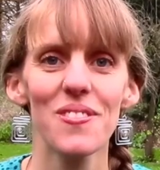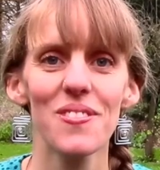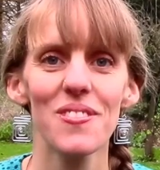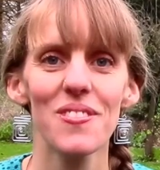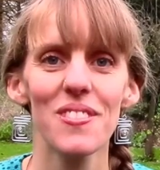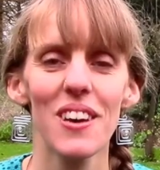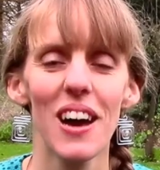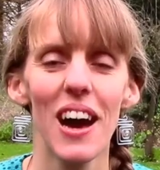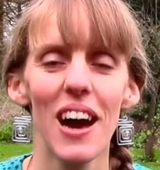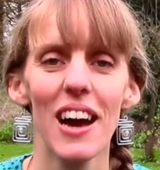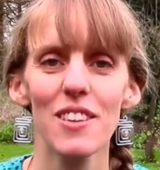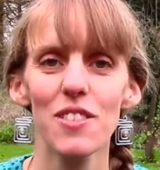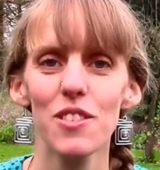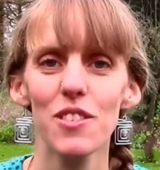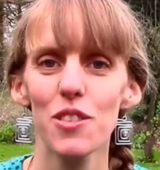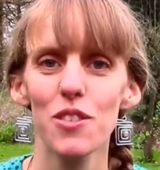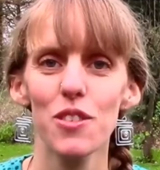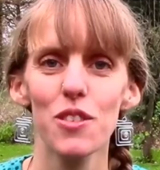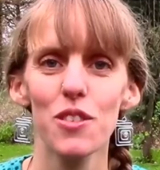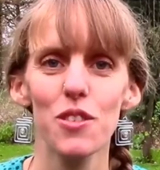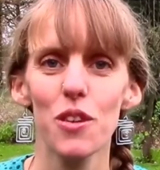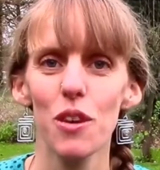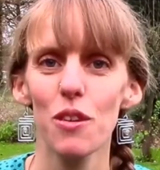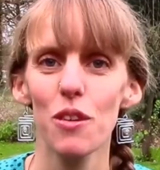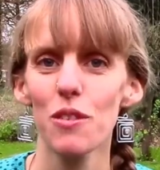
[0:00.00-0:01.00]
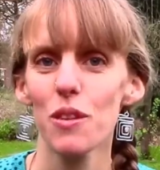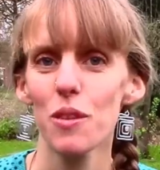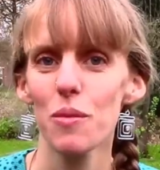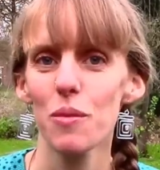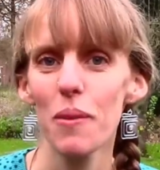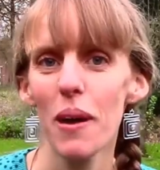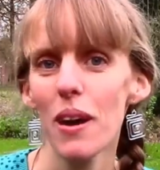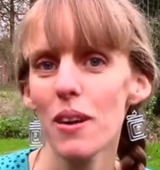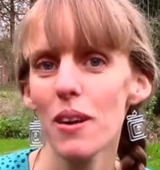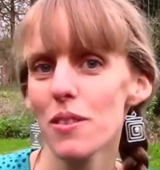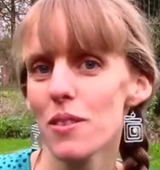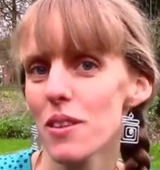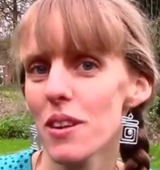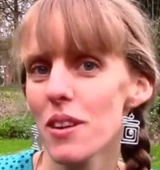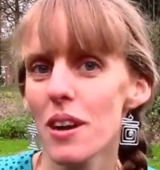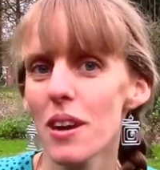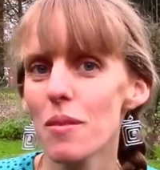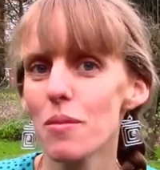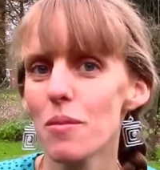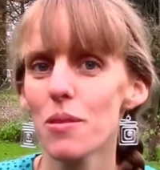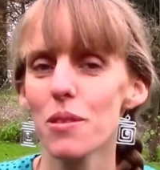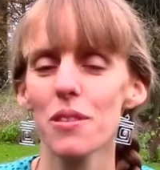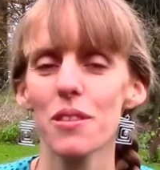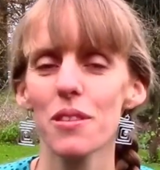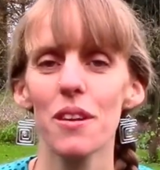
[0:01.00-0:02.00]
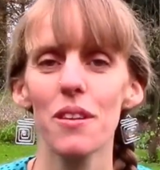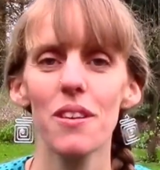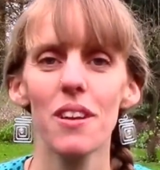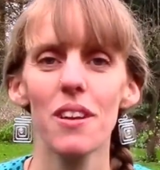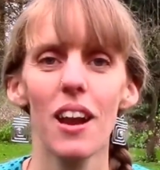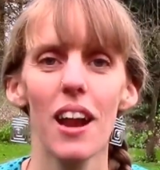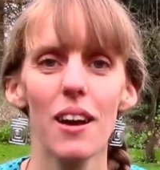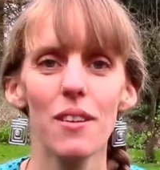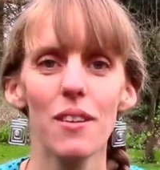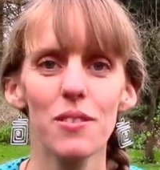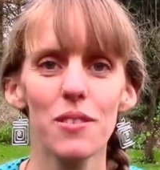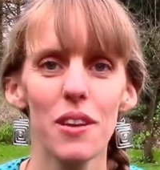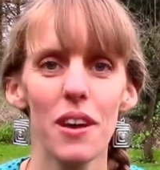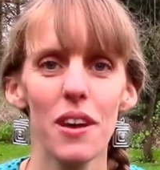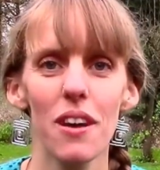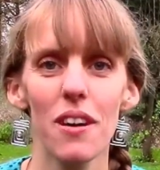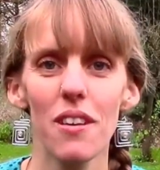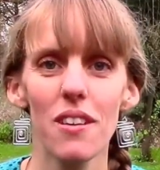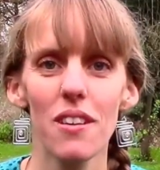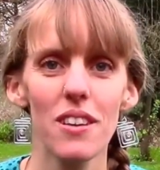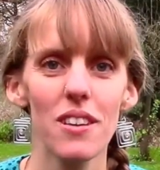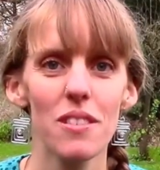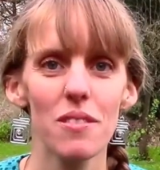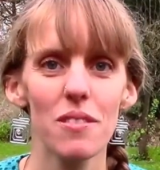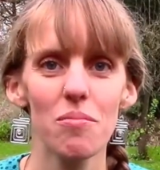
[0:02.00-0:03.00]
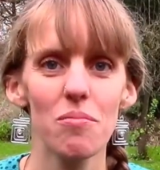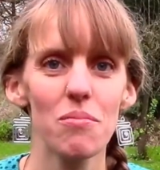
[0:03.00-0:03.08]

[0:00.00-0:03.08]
I just discovered about vegetarian lifestyle